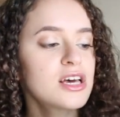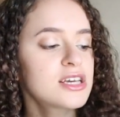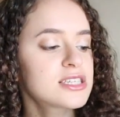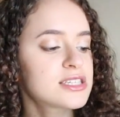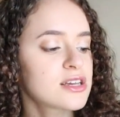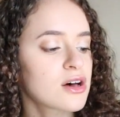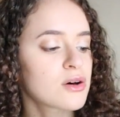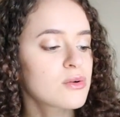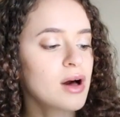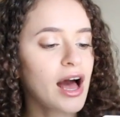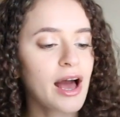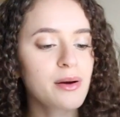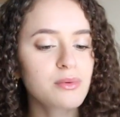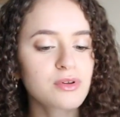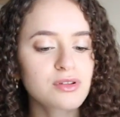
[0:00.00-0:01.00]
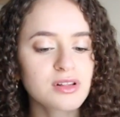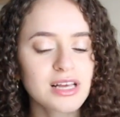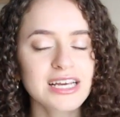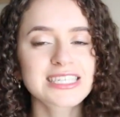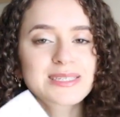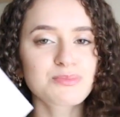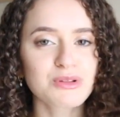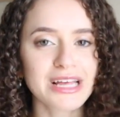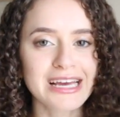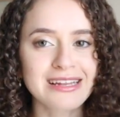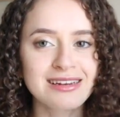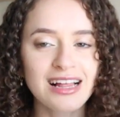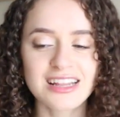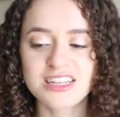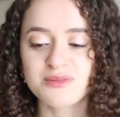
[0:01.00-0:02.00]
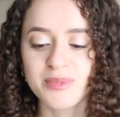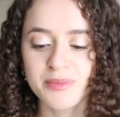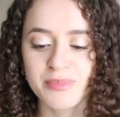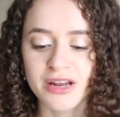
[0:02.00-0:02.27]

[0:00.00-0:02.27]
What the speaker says: so I will explain a little bit